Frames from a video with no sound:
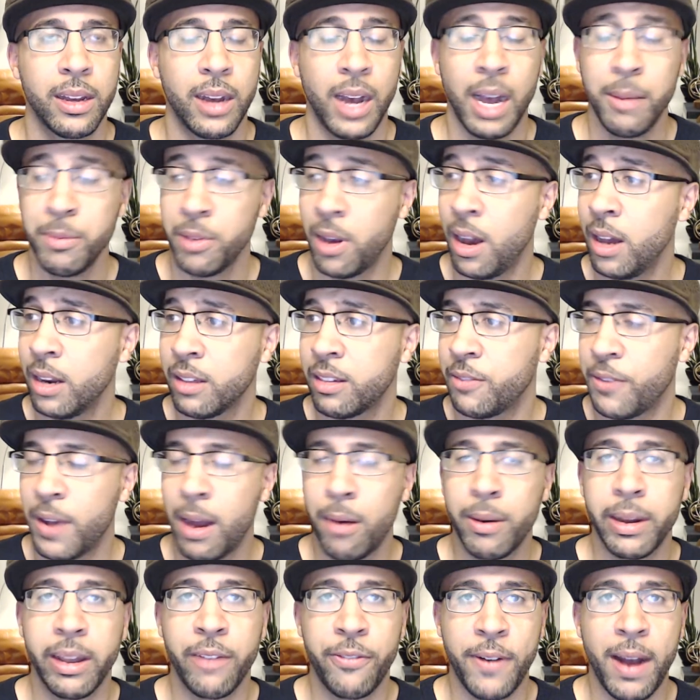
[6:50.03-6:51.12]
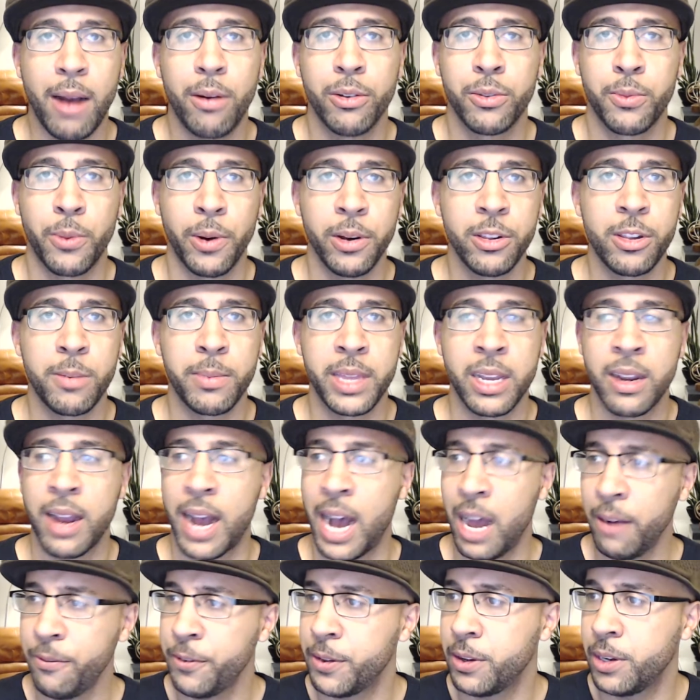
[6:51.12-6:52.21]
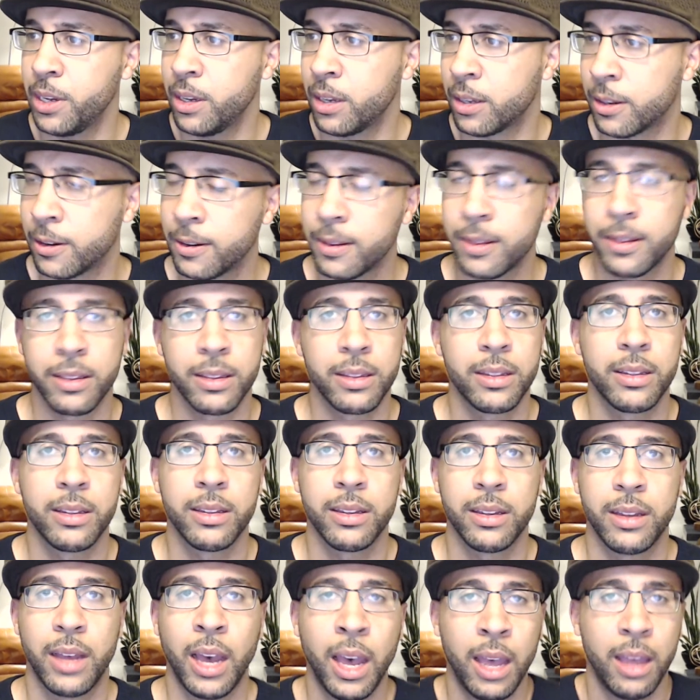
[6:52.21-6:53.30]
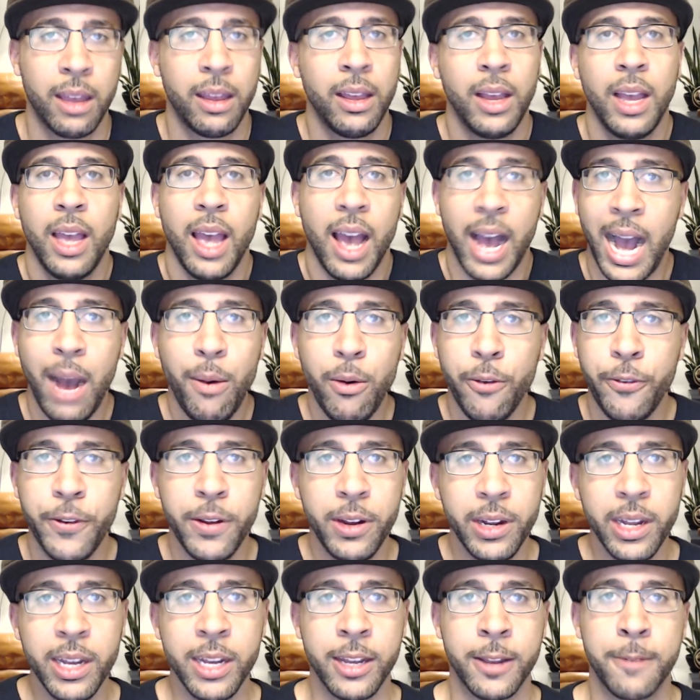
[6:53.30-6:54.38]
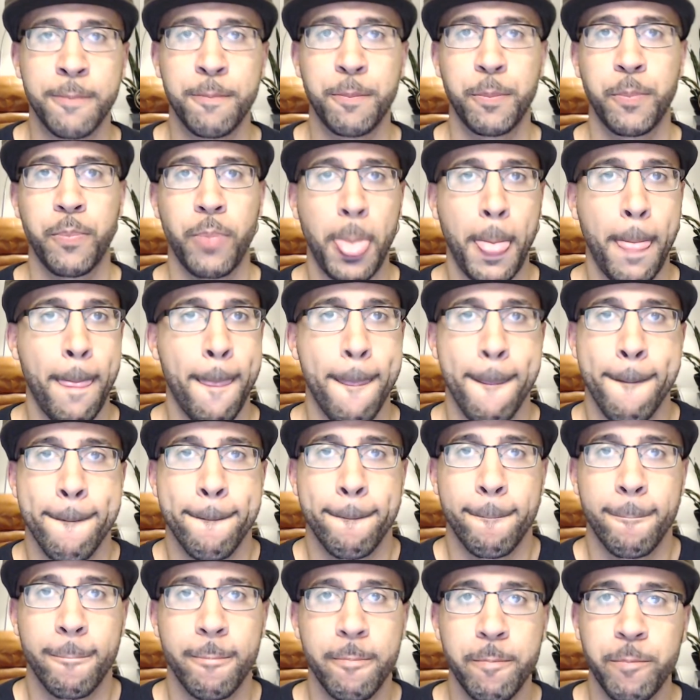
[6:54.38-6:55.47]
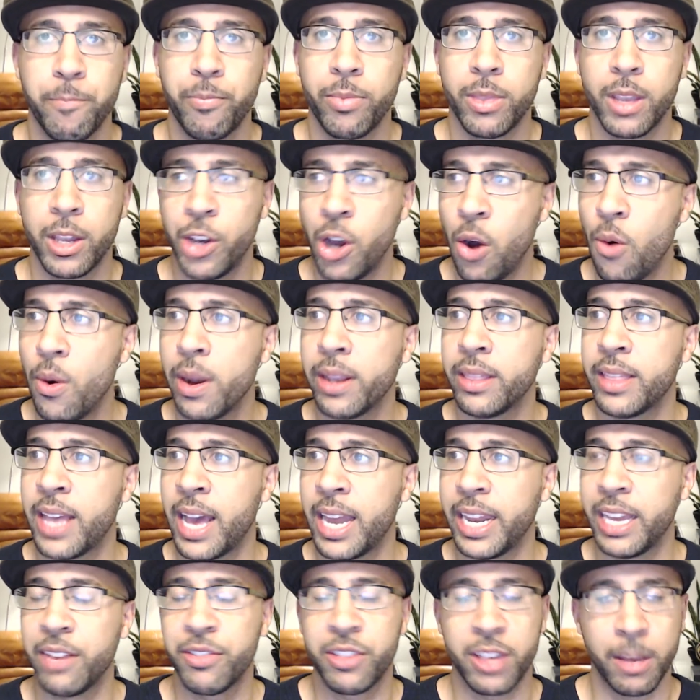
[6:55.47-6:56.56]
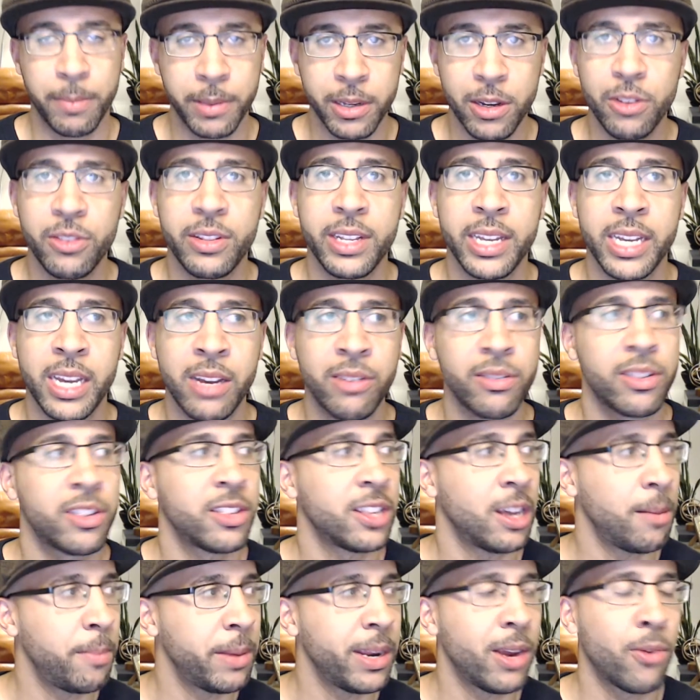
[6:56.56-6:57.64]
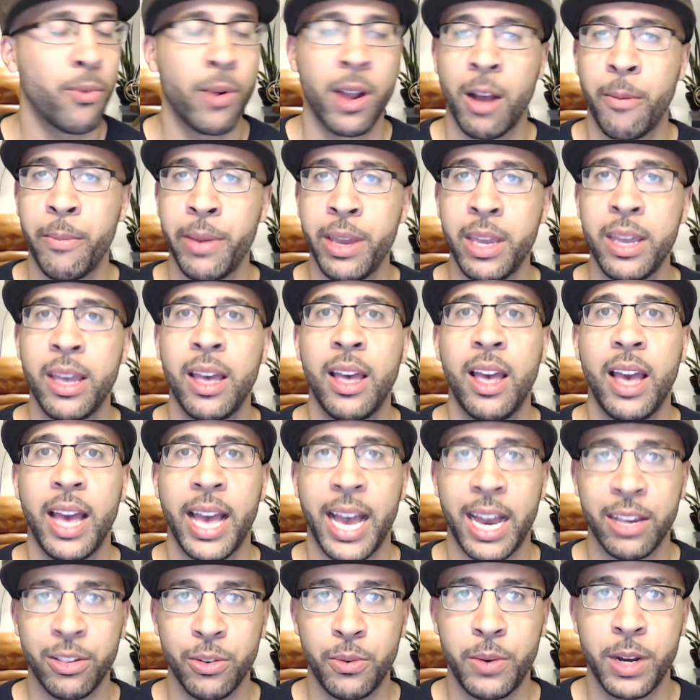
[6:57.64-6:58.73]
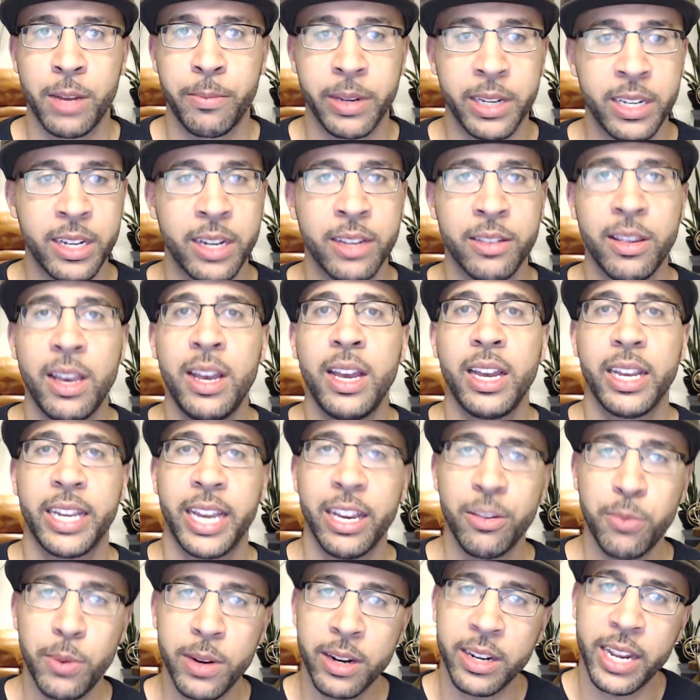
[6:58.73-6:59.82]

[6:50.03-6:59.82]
I'm honest, if I was worshiping there, I'd feel good. I would feel good. Knowing that if something goes down, somebody around me has a weapon. Because guess what?